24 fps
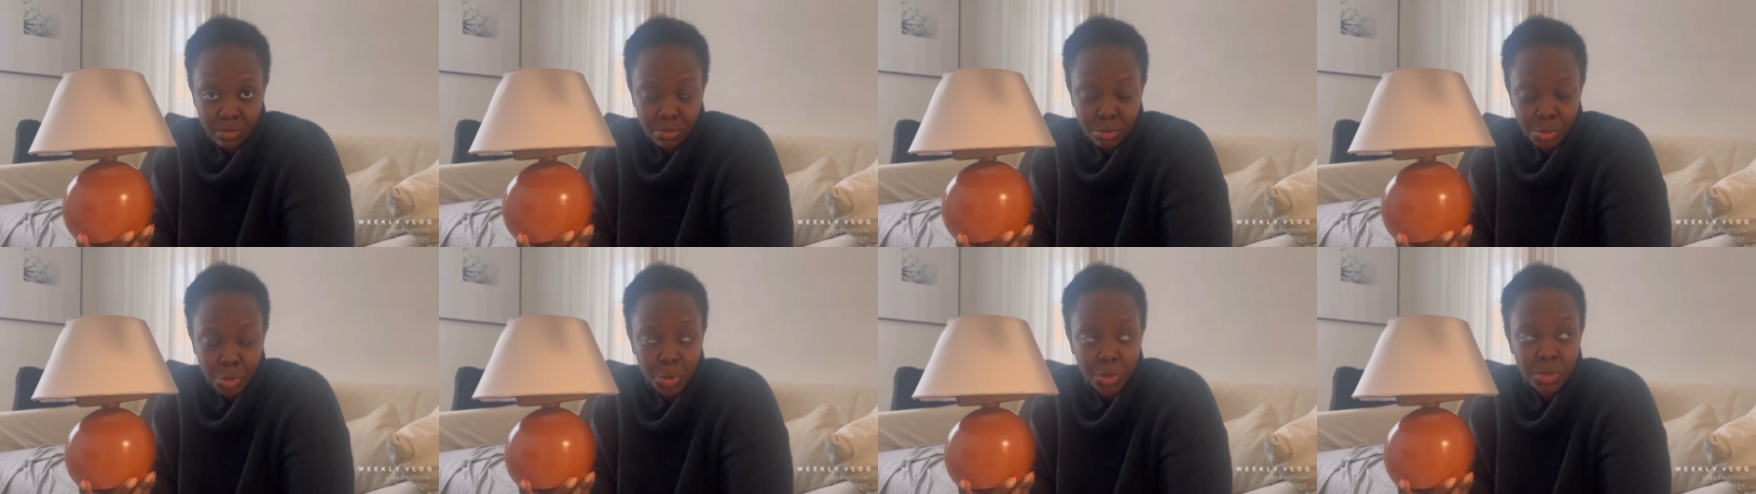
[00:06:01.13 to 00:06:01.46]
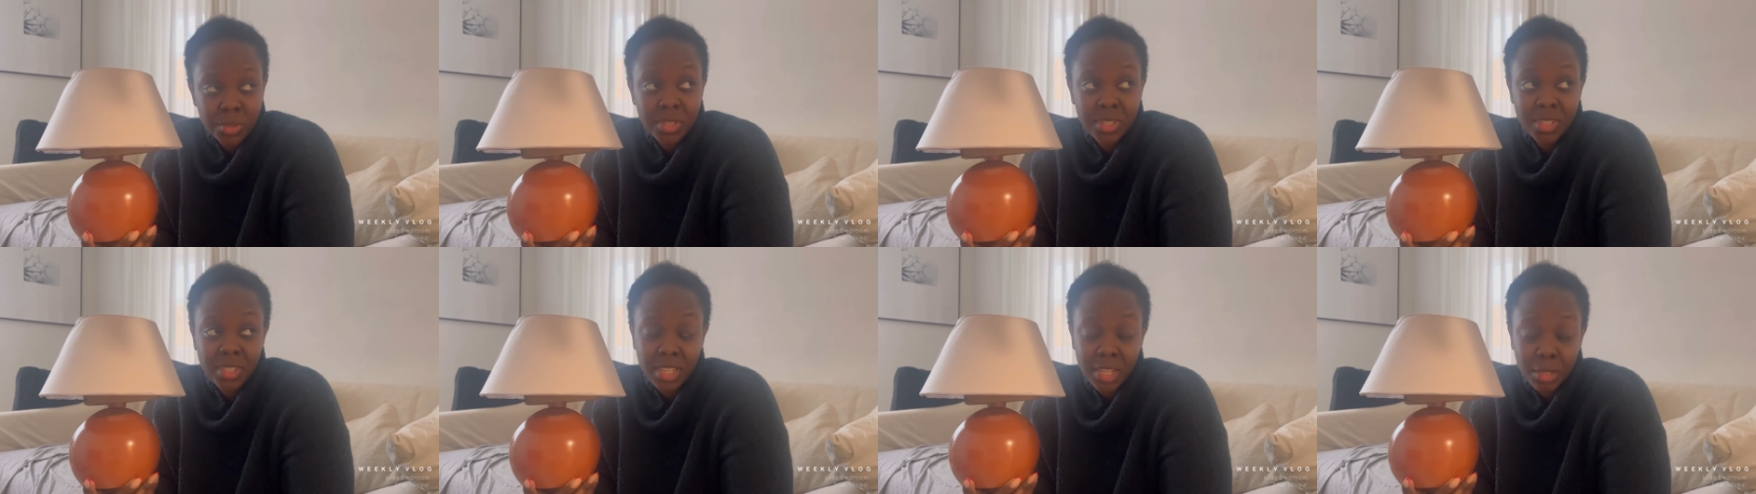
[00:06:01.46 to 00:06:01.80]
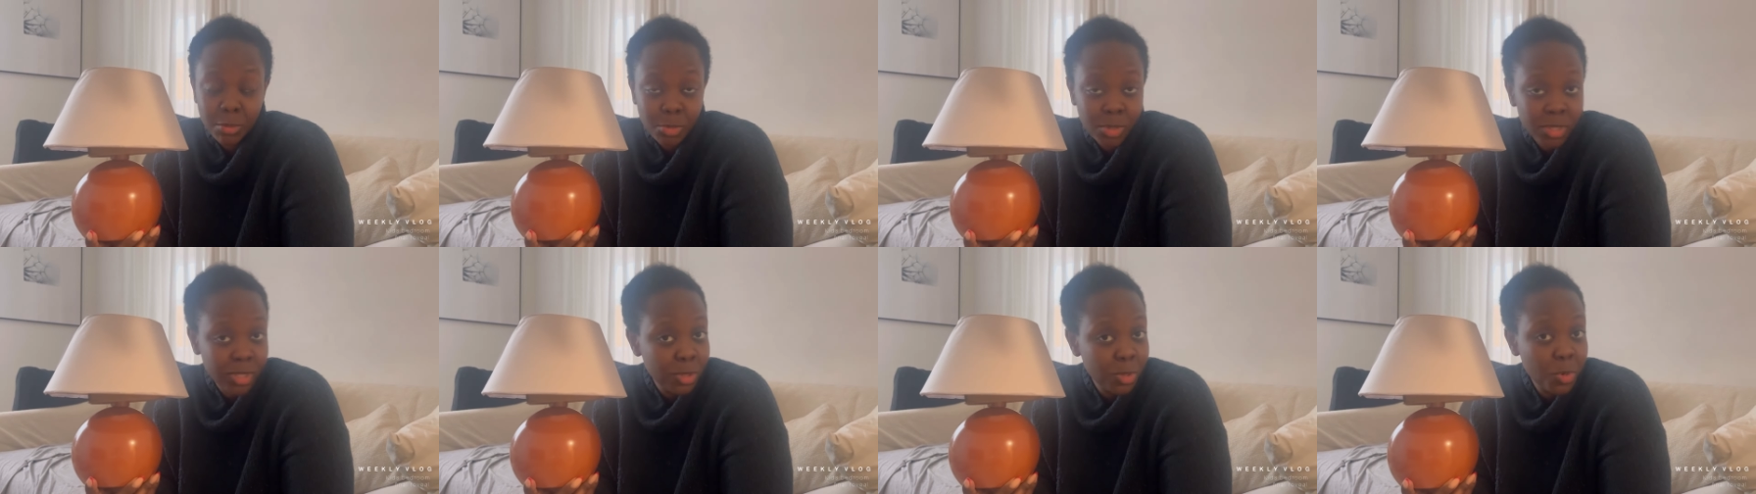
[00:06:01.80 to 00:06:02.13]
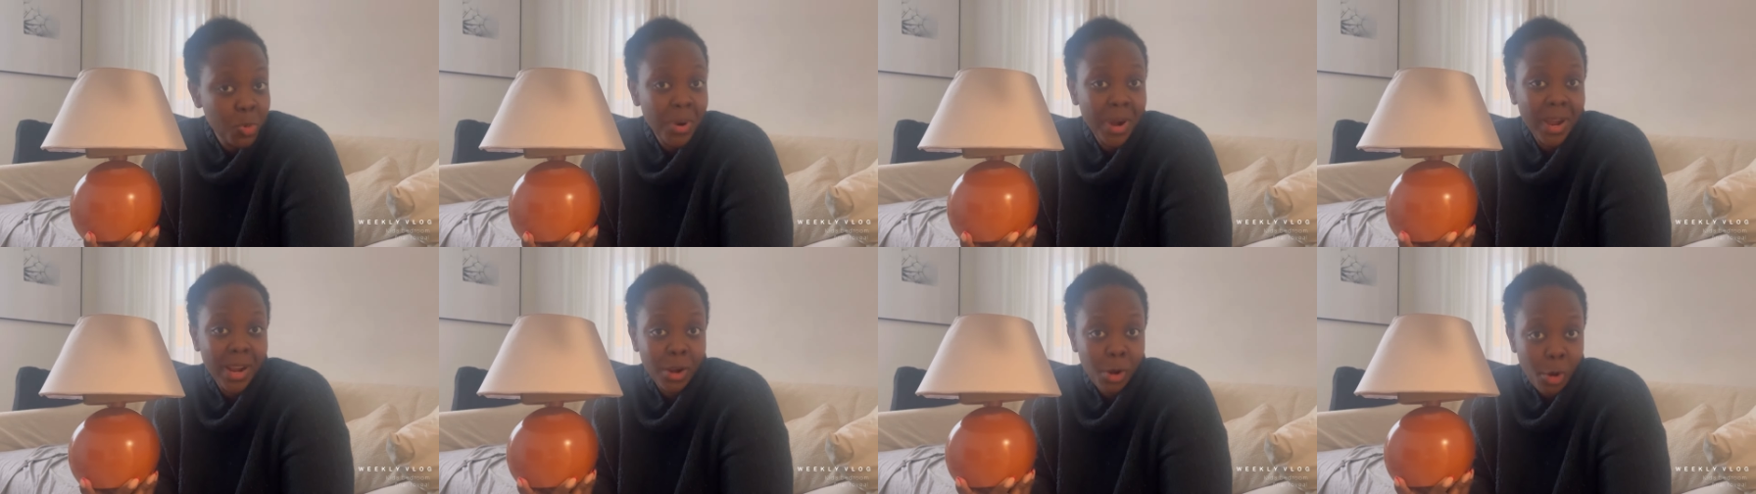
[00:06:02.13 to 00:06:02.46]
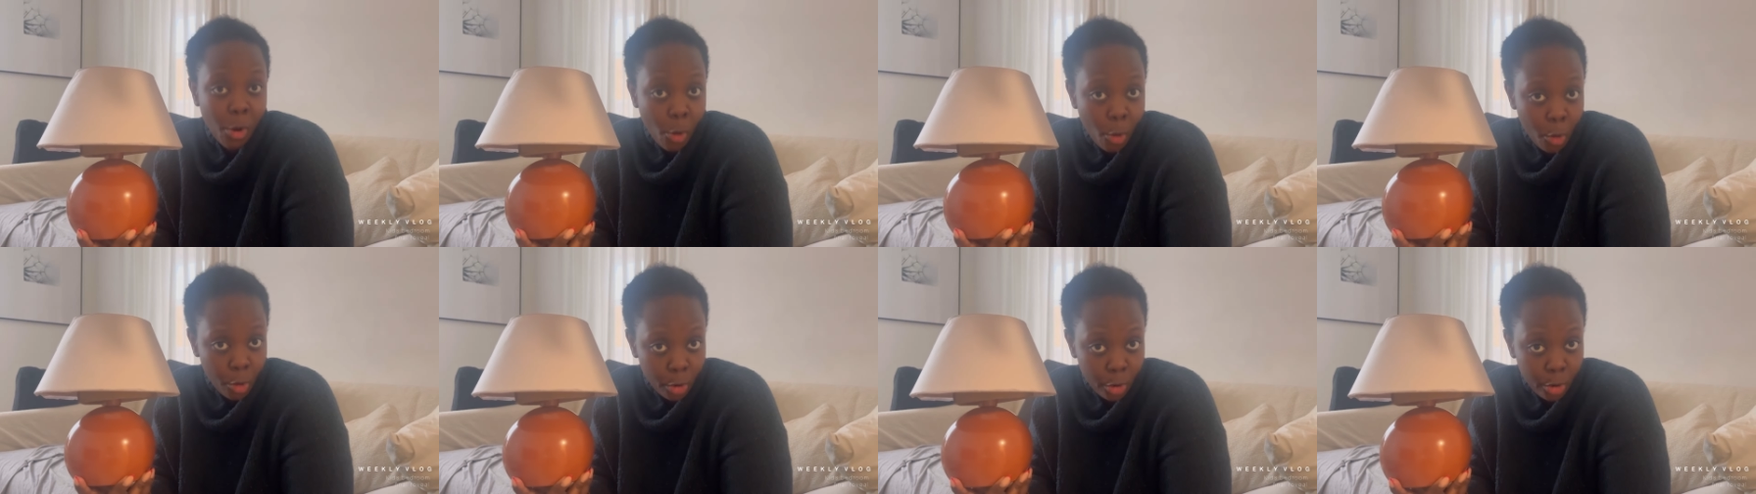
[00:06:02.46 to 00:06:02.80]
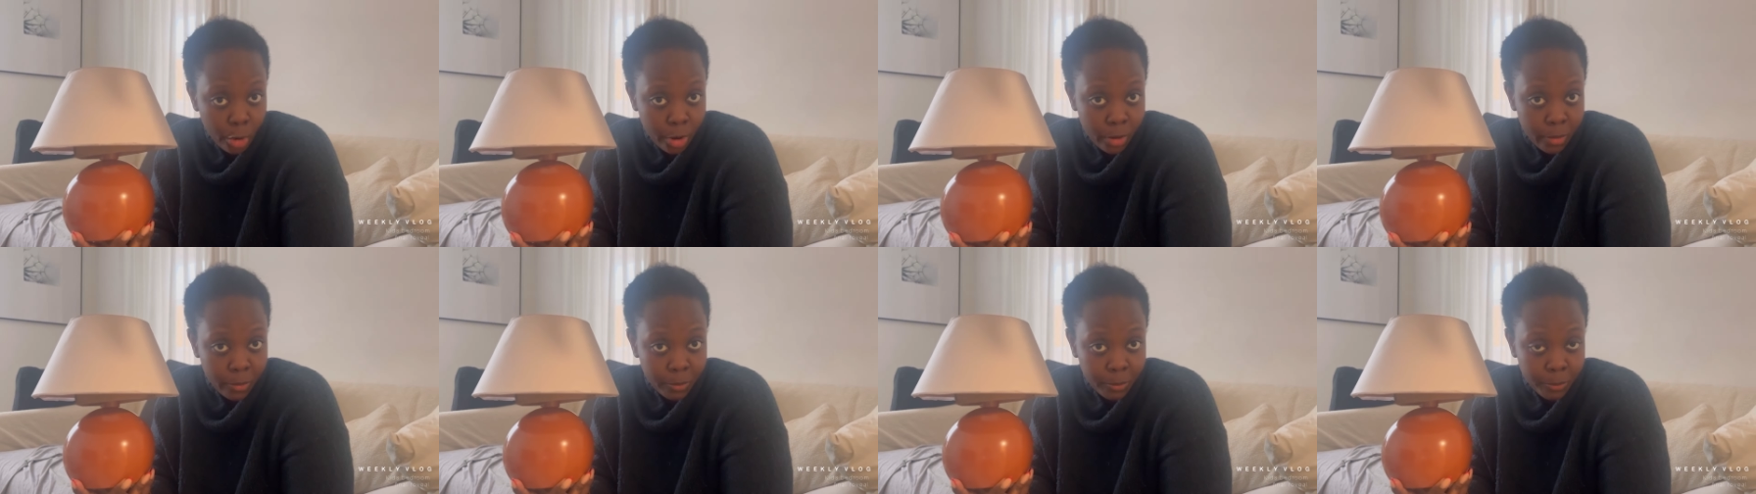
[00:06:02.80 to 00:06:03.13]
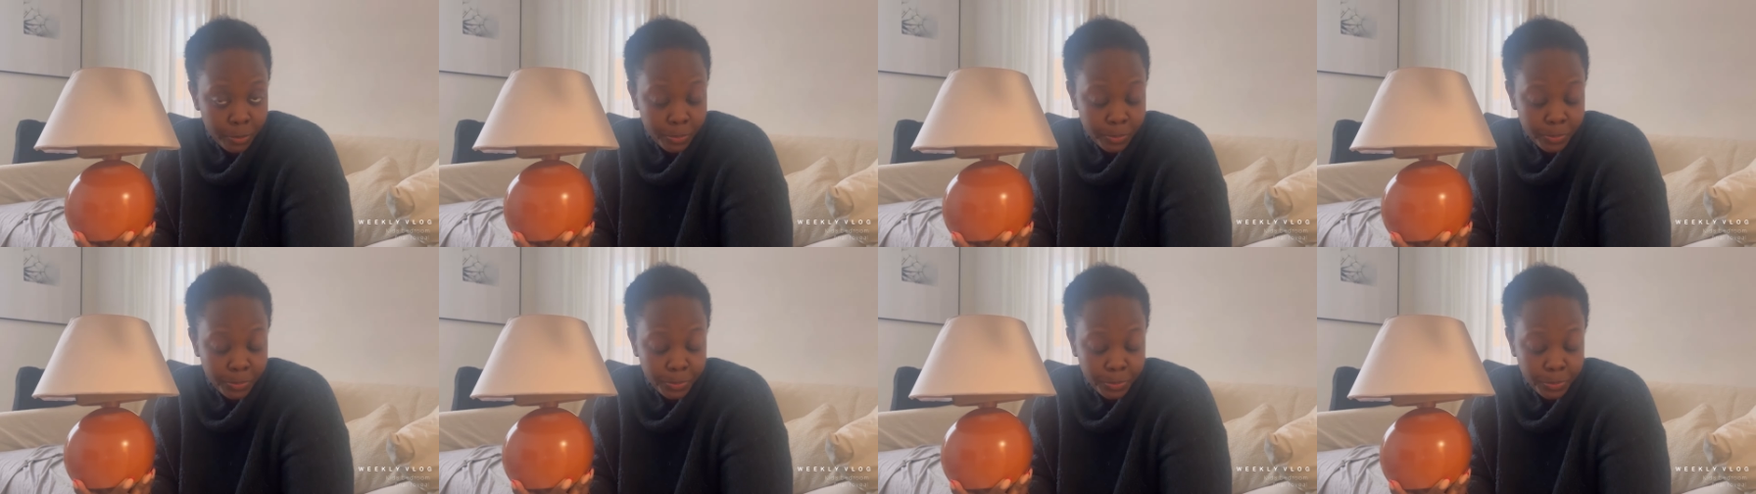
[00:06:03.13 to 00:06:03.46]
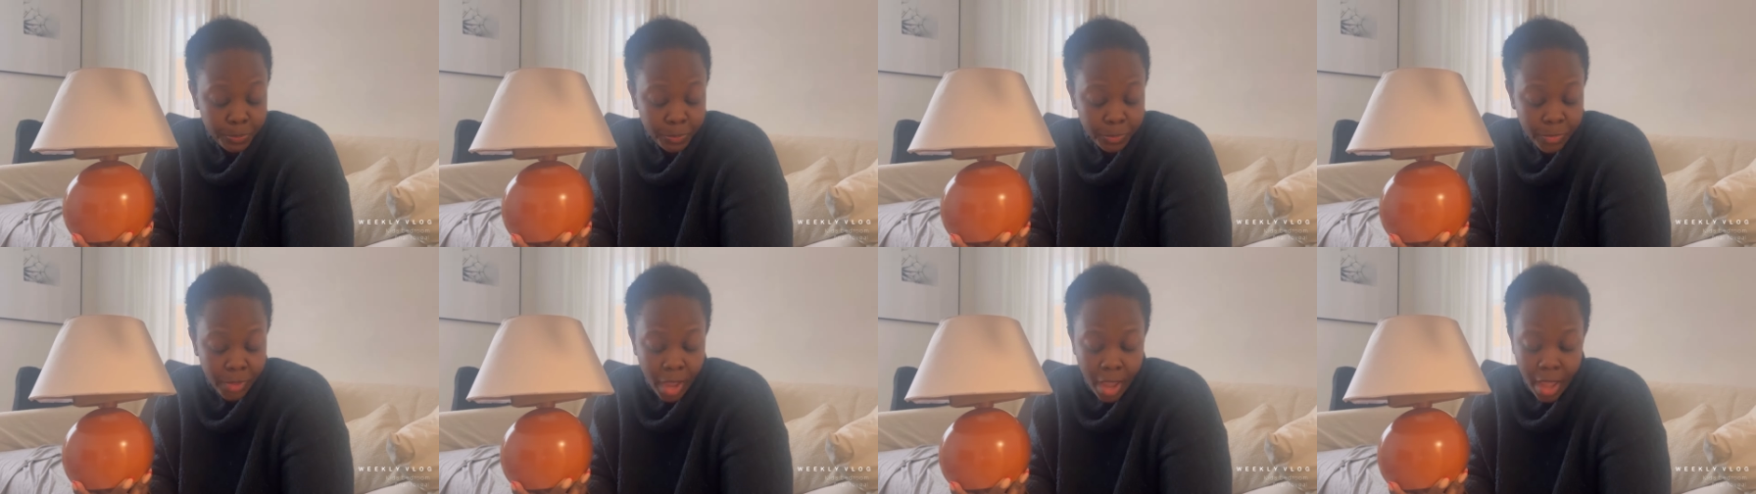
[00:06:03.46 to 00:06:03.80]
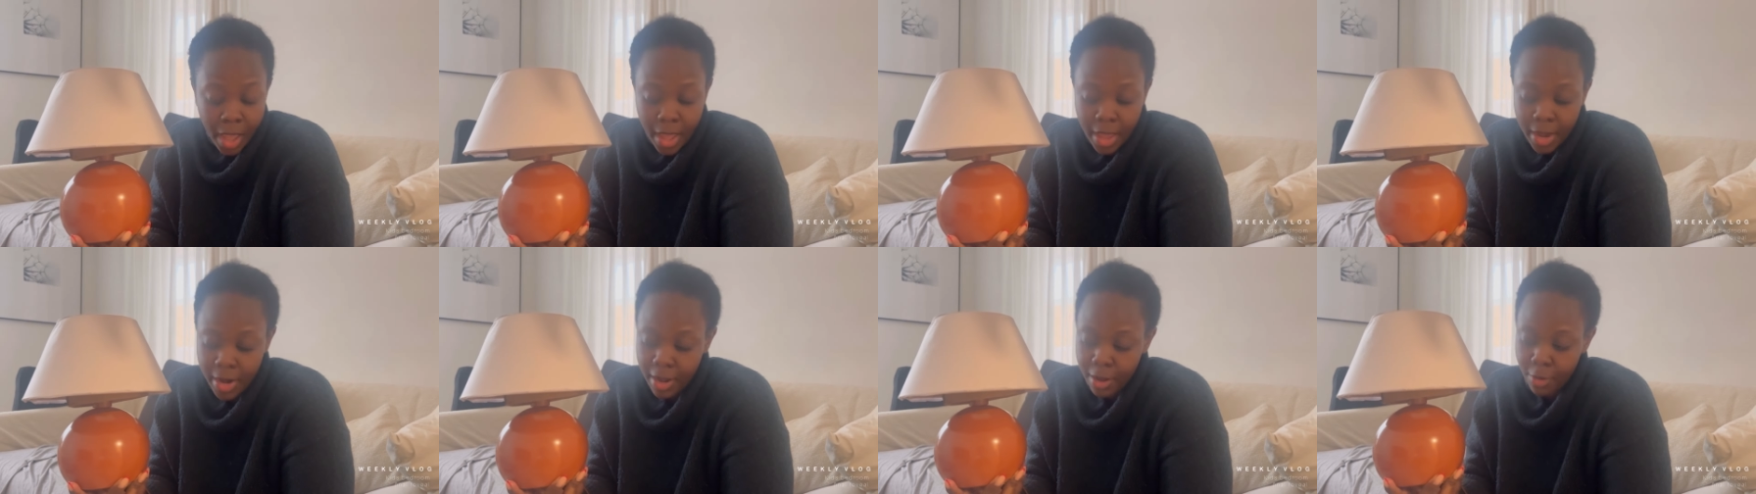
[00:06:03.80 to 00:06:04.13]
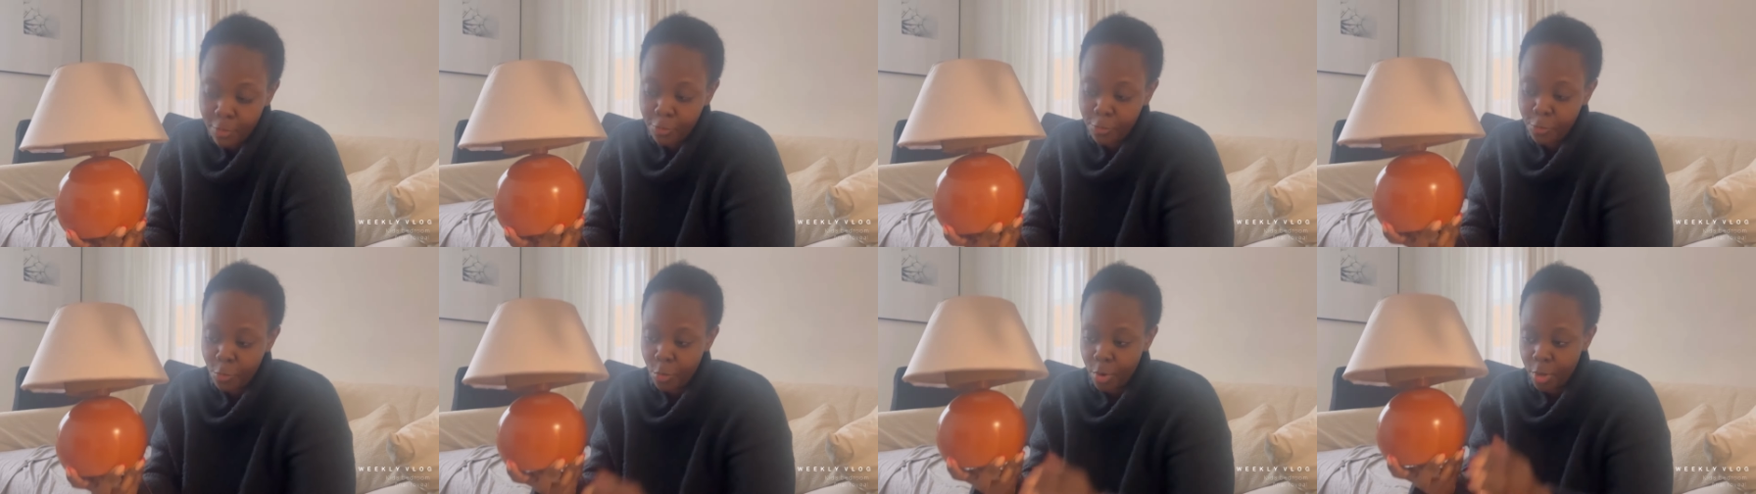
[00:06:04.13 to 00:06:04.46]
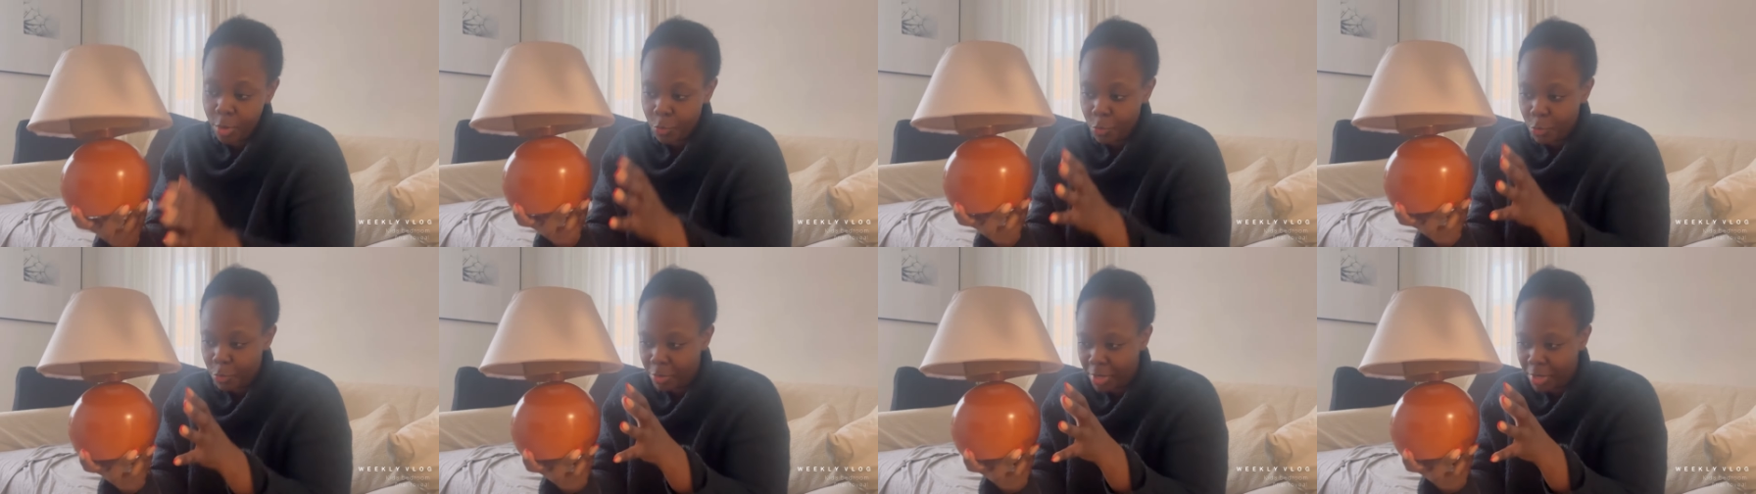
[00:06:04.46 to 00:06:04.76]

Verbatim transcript: because the table is quite long and I thought it would